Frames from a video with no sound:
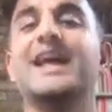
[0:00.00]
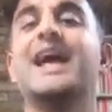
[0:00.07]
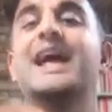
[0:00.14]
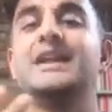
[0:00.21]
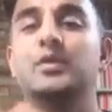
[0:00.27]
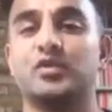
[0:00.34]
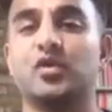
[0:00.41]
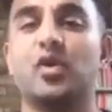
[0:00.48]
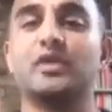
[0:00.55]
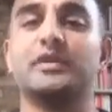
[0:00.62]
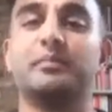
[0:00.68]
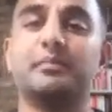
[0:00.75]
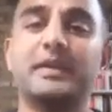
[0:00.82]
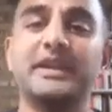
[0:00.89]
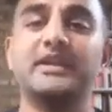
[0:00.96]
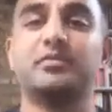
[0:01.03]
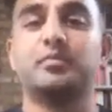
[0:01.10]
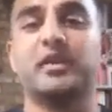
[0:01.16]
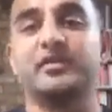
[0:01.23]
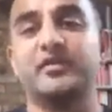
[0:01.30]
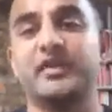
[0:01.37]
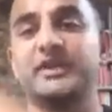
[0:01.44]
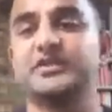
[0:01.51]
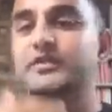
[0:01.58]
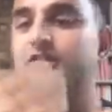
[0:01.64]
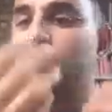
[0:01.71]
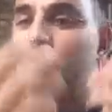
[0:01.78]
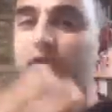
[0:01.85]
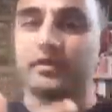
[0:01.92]
and it was called the Peace Preservation
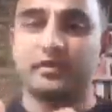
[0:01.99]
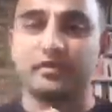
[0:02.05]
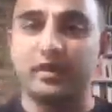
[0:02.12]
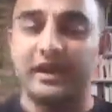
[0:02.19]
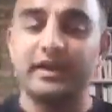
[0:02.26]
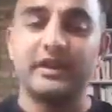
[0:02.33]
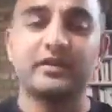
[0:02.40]
Force, right?